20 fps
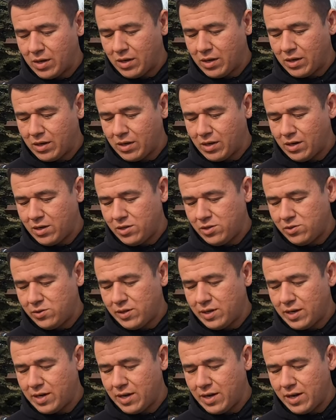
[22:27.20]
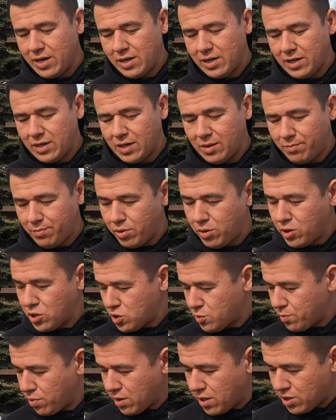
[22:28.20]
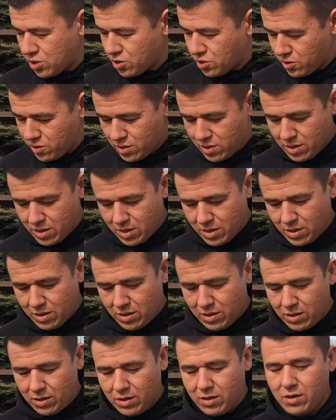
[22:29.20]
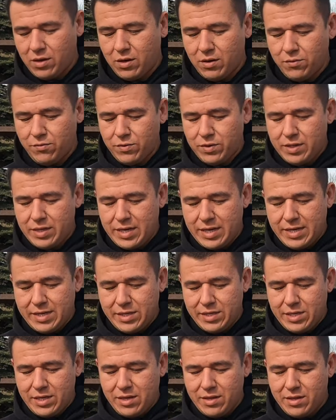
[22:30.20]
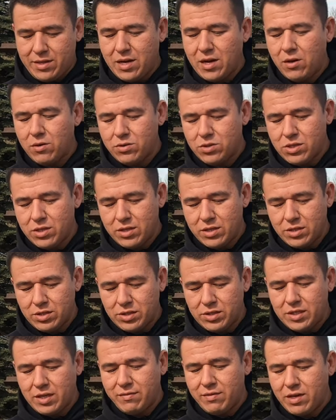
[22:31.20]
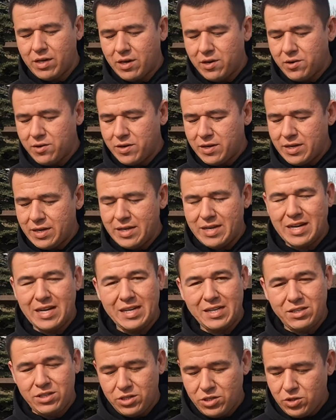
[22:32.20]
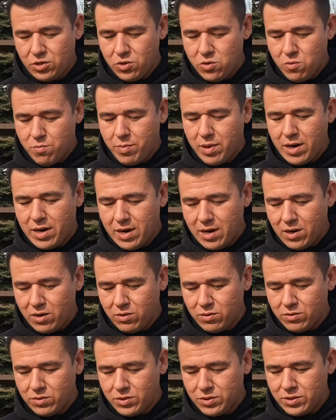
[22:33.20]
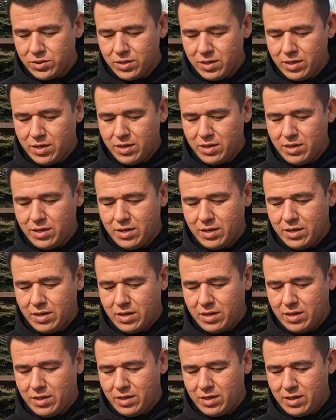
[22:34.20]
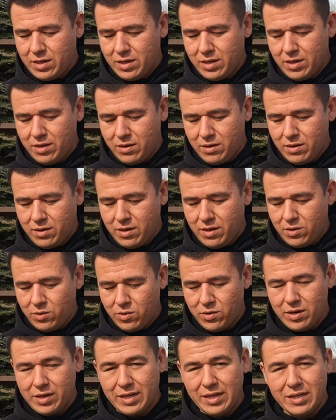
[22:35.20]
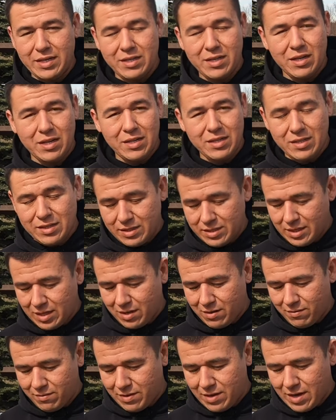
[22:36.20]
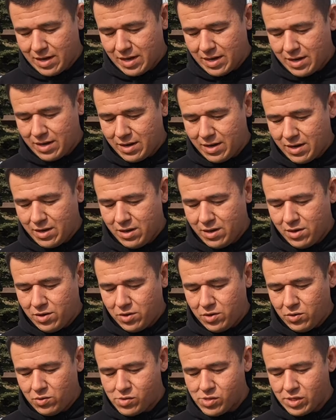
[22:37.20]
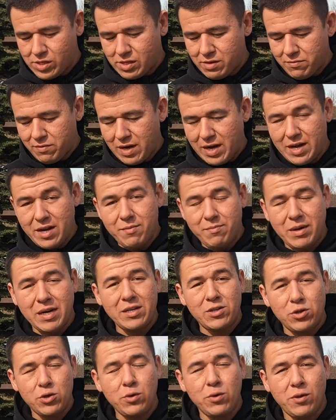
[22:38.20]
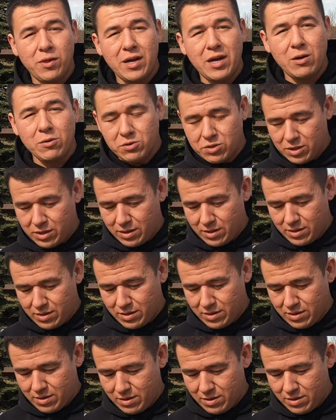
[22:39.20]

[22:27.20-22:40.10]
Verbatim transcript: uh, you get a uh, push pressure of 19,792 pounds and then in order to get tons out of that, you just divide it by 2,000,